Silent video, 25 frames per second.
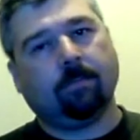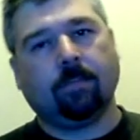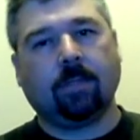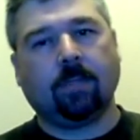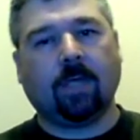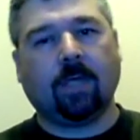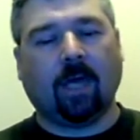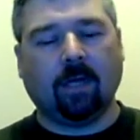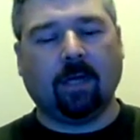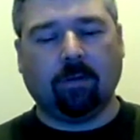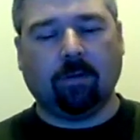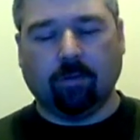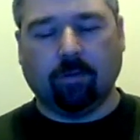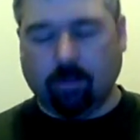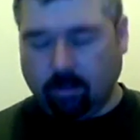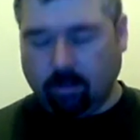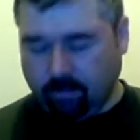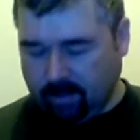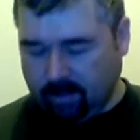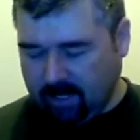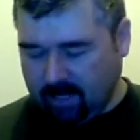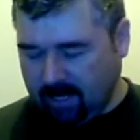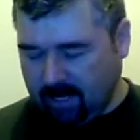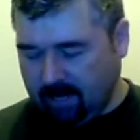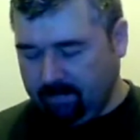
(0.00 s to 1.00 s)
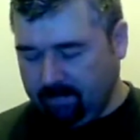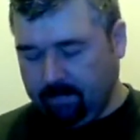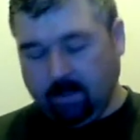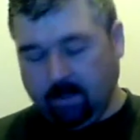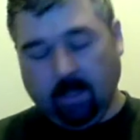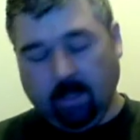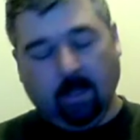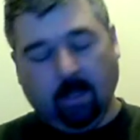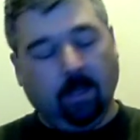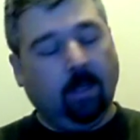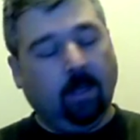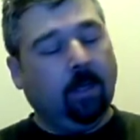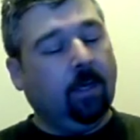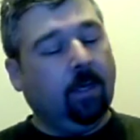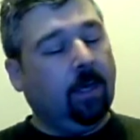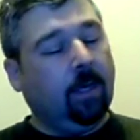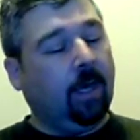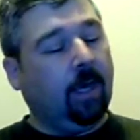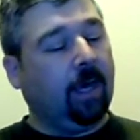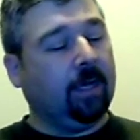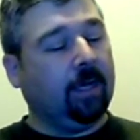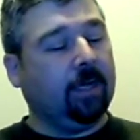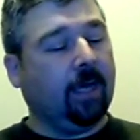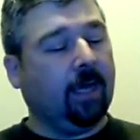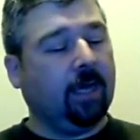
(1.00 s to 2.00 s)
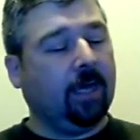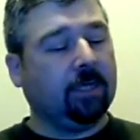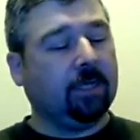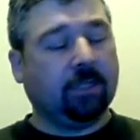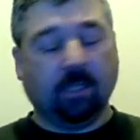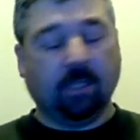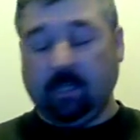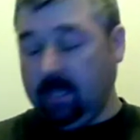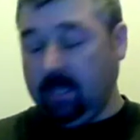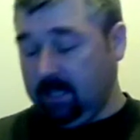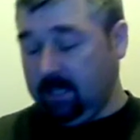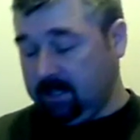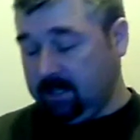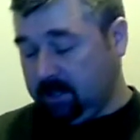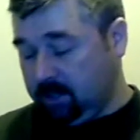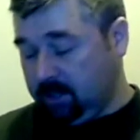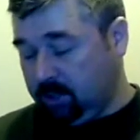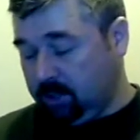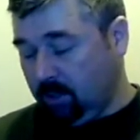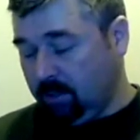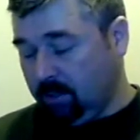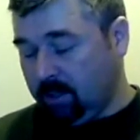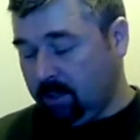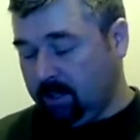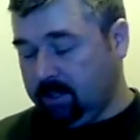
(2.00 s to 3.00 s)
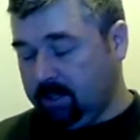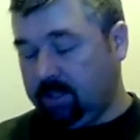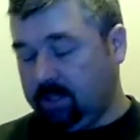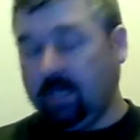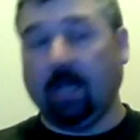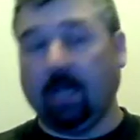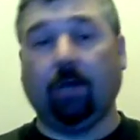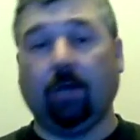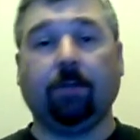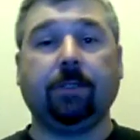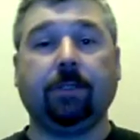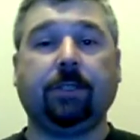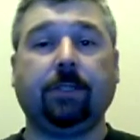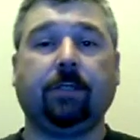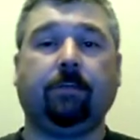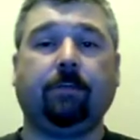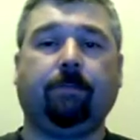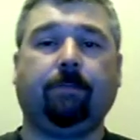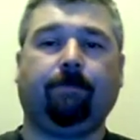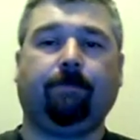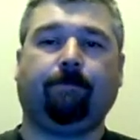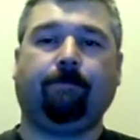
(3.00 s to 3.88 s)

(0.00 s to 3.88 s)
Can't go wrong with that. And it actually takes shotgun shells,